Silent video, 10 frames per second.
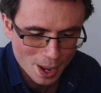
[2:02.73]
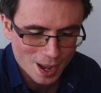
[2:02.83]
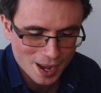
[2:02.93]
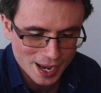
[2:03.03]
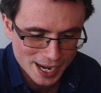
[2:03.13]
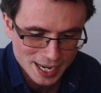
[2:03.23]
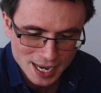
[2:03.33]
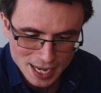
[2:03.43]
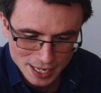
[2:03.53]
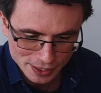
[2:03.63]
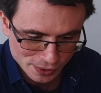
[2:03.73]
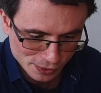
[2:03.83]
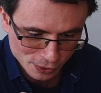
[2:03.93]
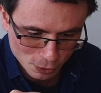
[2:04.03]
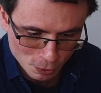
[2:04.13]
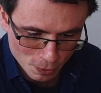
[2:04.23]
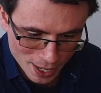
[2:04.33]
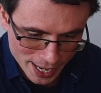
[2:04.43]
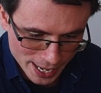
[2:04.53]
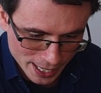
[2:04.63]
pi
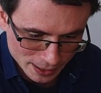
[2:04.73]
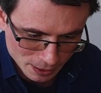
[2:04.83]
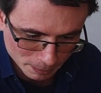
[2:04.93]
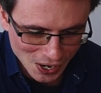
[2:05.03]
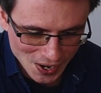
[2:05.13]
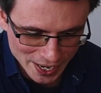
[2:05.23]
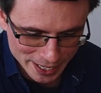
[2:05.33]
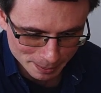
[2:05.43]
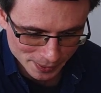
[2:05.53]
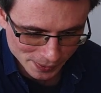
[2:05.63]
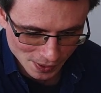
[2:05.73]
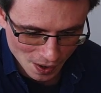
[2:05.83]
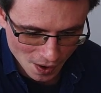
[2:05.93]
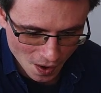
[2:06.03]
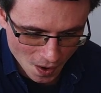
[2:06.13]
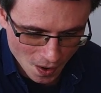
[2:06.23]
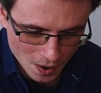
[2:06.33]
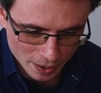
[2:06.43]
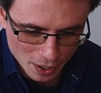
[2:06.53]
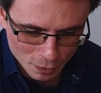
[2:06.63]
squared times
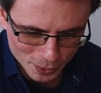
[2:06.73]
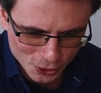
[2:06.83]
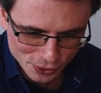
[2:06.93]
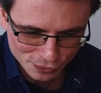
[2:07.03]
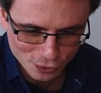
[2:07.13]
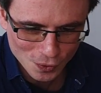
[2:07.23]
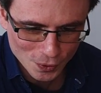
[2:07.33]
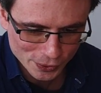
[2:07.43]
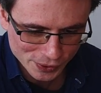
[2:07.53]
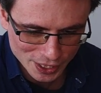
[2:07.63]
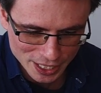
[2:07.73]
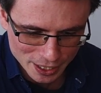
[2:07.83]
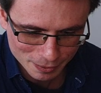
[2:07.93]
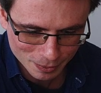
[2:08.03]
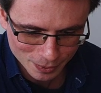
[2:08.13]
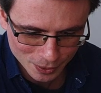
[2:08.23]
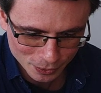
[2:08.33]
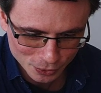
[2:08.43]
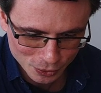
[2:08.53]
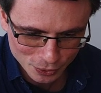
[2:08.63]
r, which is of course
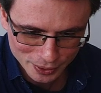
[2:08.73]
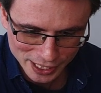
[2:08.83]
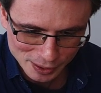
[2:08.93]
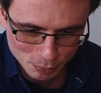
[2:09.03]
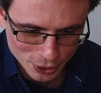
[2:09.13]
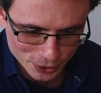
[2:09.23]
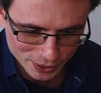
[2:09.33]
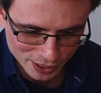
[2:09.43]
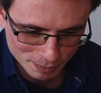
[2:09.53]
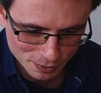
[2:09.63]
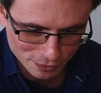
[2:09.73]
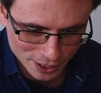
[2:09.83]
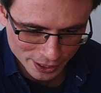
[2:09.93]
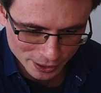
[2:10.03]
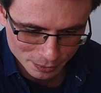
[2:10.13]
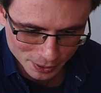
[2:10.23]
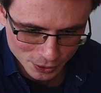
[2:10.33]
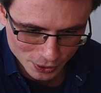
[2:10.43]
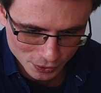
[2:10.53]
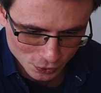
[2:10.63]
equal to the expression that I've provided,
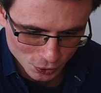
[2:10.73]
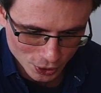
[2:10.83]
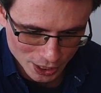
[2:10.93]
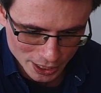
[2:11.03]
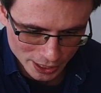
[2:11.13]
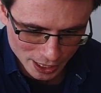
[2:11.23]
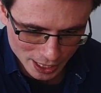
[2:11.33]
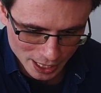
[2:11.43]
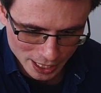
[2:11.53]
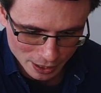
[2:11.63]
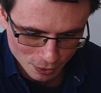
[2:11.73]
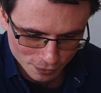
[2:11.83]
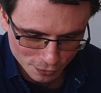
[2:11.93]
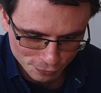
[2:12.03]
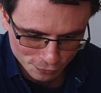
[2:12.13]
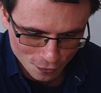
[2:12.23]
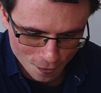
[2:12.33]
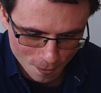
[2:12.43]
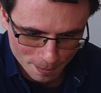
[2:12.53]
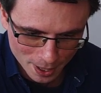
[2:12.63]
which is gk over
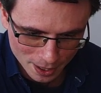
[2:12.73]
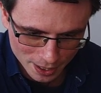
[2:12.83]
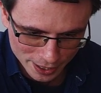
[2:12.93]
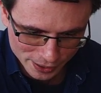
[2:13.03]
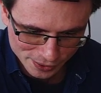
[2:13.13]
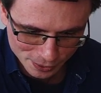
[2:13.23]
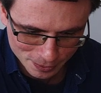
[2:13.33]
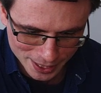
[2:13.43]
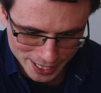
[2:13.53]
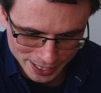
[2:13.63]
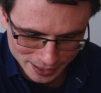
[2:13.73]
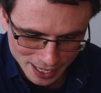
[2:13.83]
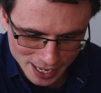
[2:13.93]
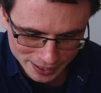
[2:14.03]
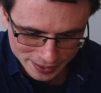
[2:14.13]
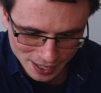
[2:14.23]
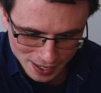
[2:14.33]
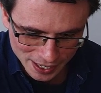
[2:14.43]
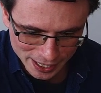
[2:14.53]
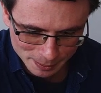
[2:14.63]
four pi squared
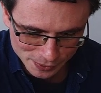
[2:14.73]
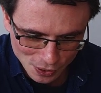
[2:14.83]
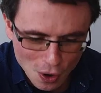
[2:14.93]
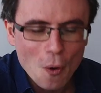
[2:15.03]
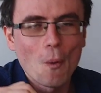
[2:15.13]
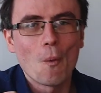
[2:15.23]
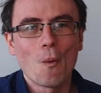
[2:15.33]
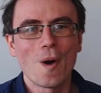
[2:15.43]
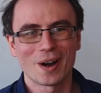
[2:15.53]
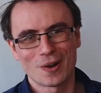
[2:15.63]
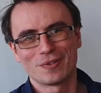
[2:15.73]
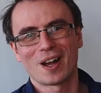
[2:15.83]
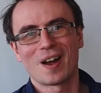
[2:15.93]
times one over